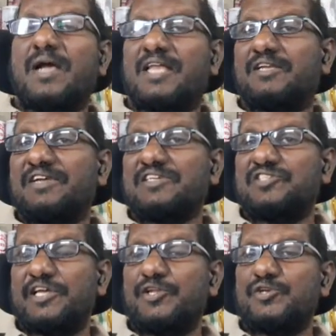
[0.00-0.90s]
Otherwise,
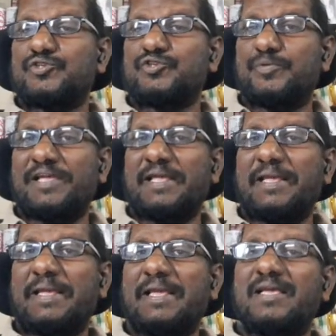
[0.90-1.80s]
there used to
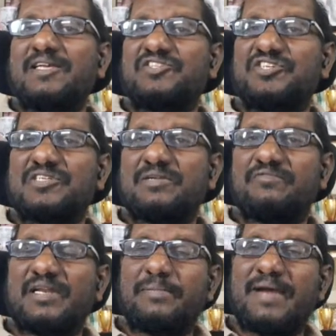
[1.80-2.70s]
be a
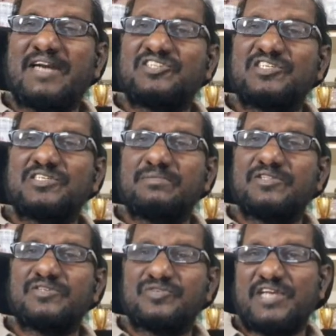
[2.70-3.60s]
system, very bad system
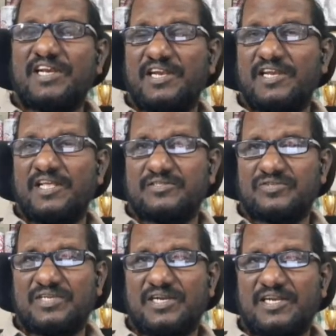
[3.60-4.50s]
in the society, Indian
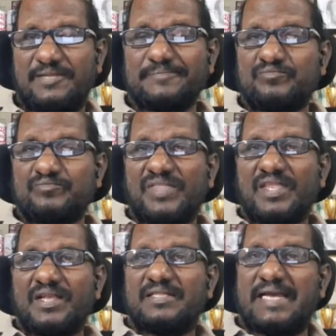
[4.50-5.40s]
society,
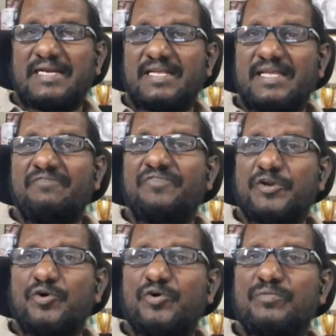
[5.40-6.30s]
that a
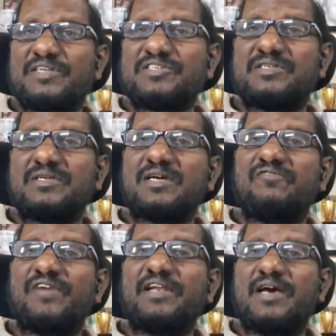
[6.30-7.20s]
widow must
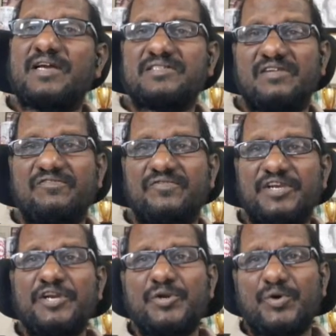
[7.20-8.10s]
confine herself
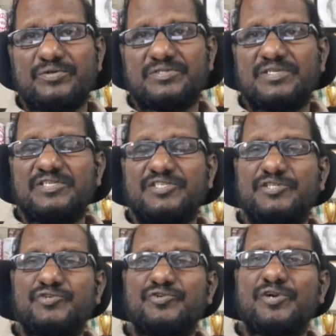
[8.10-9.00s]
indoors.
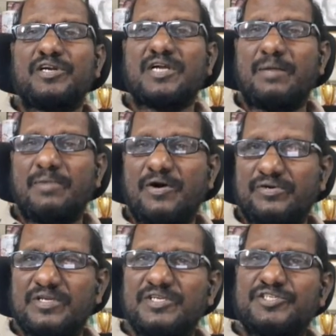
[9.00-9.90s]
She should not come
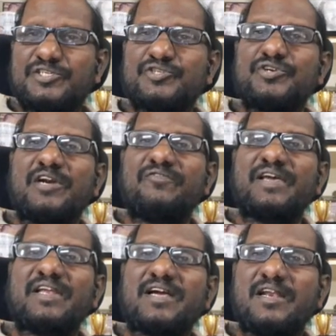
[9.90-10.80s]
out. She should not
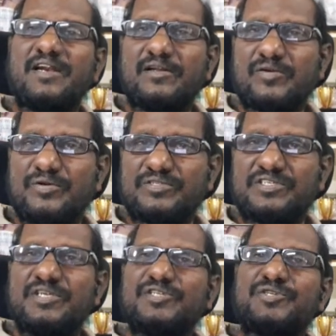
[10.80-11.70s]
wear colored
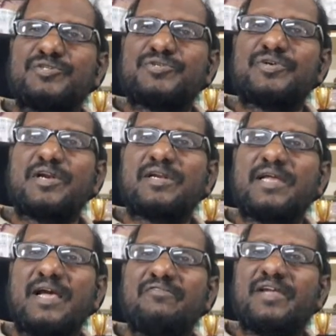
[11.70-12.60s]
clothes. She should not
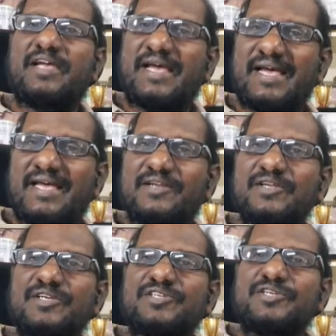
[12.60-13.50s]
have a hair.
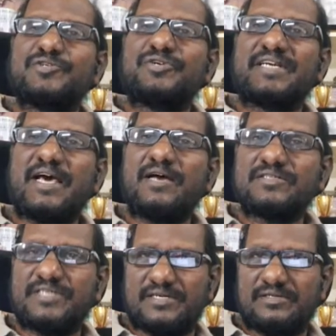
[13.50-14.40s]
She should
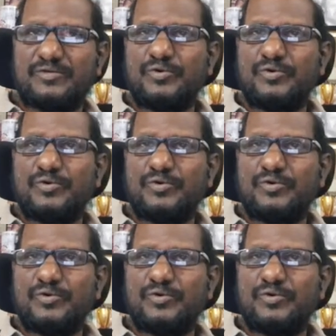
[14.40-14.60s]
answer.